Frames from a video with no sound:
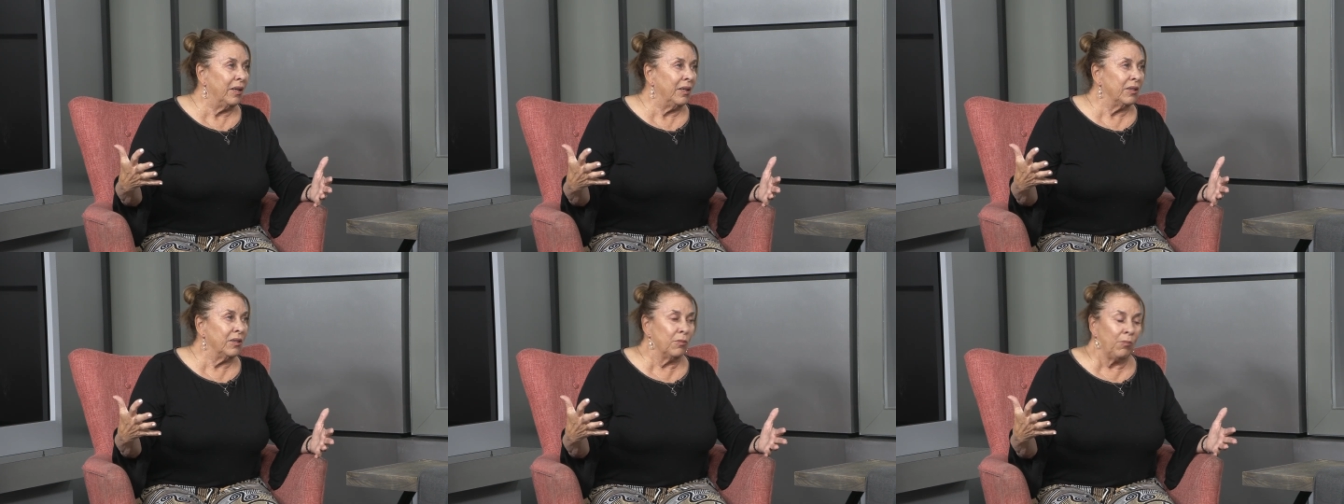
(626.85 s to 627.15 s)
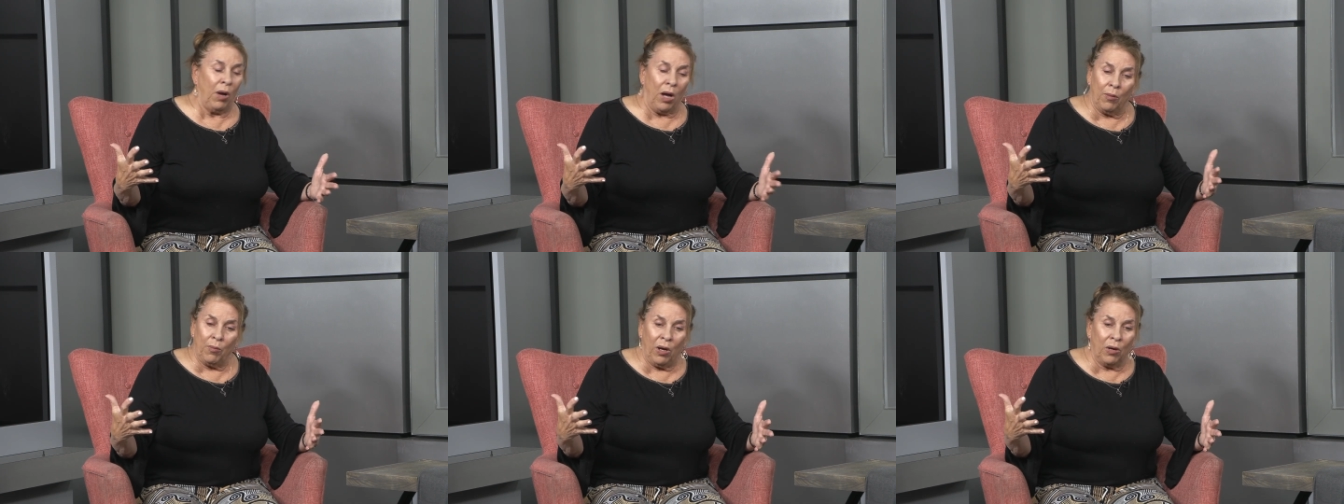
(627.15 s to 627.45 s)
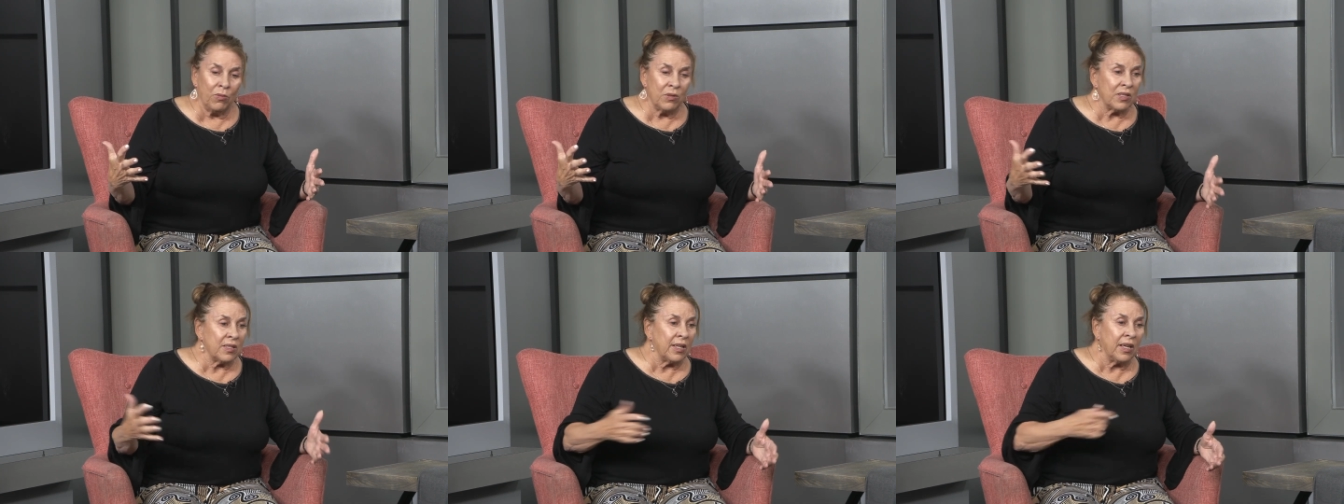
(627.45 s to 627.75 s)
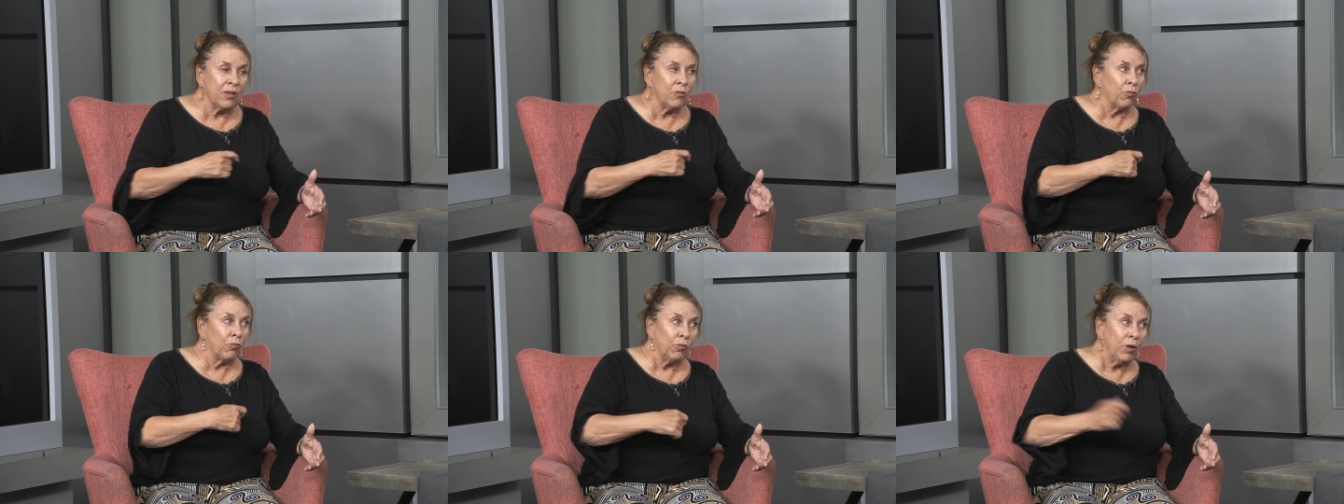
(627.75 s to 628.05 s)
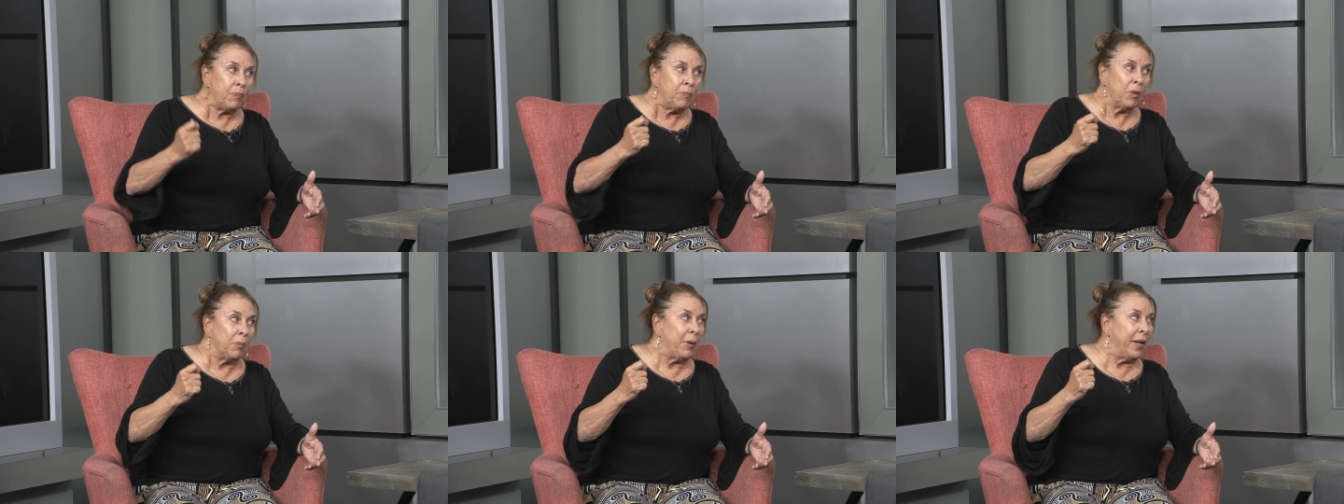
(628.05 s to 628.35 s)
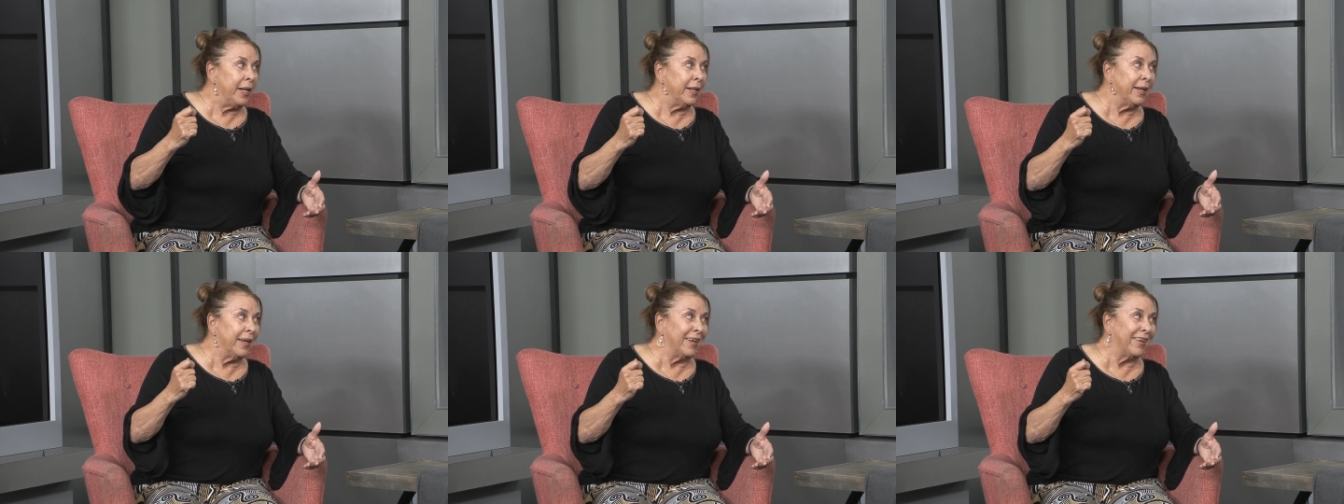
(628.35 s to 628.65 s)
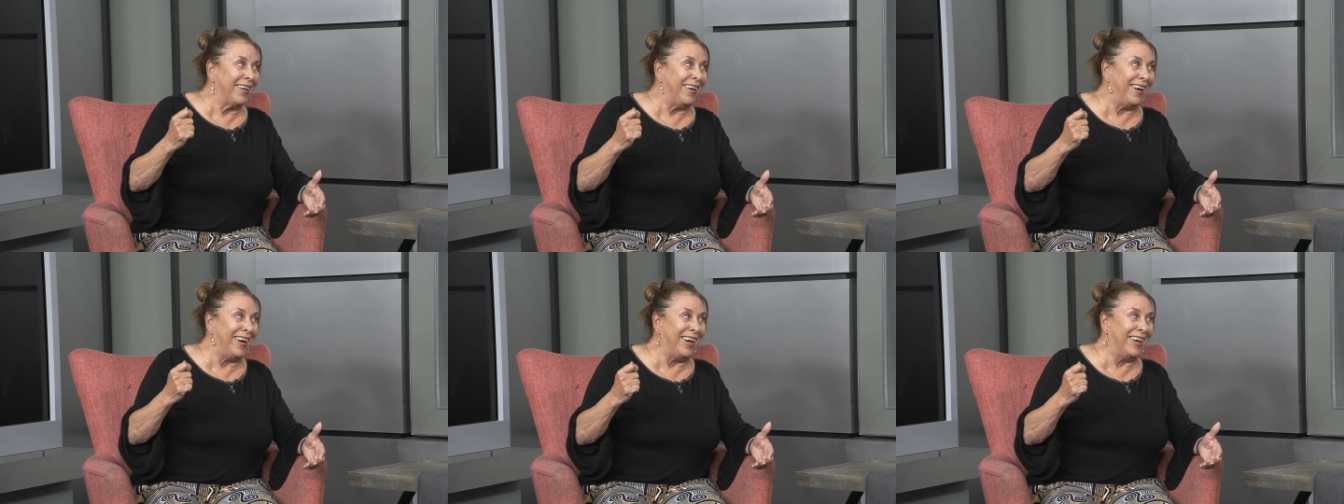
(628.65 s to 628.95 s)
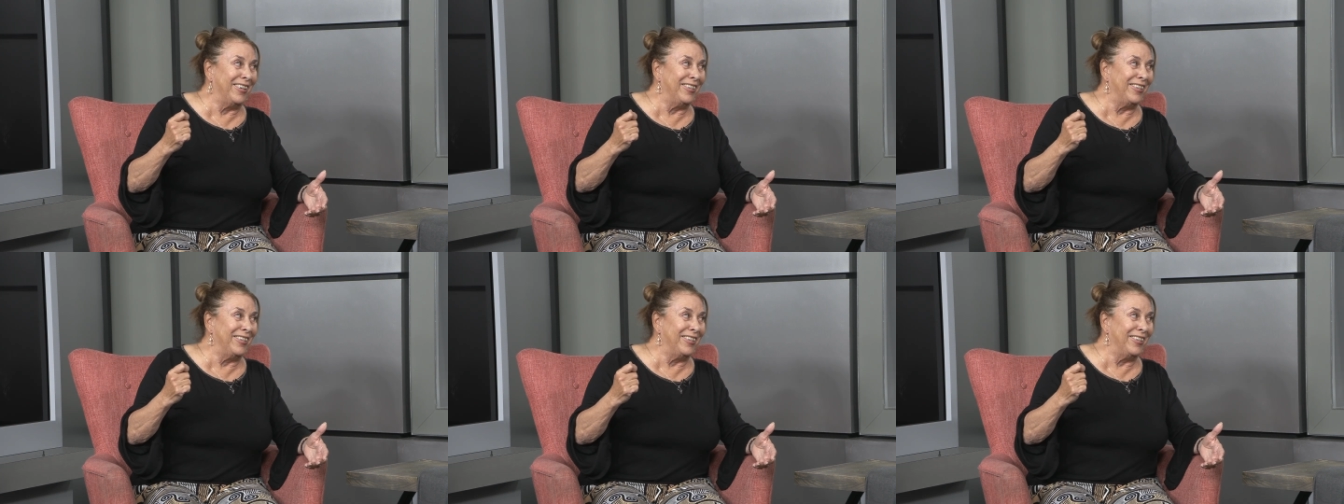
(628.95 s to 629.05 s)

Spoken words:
Your mom always said, rip the Band-Aid off,